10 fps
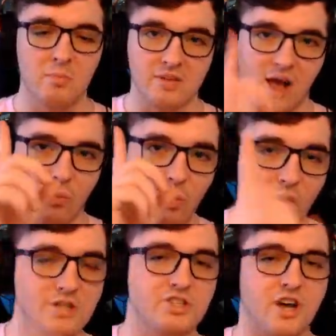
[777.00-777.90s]
but that
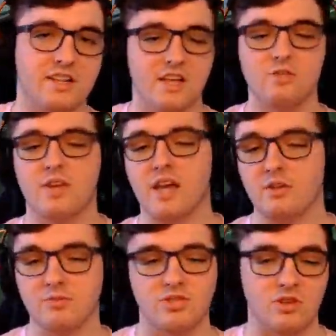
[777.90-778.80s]
one shot that you get,
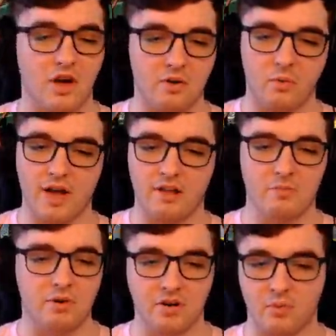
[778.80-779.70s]
you slot away, you
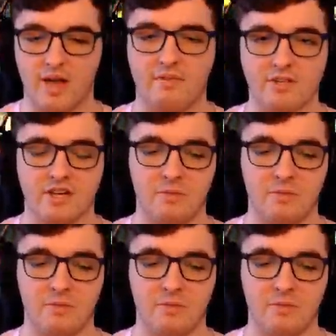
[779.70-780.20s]
put it away every time.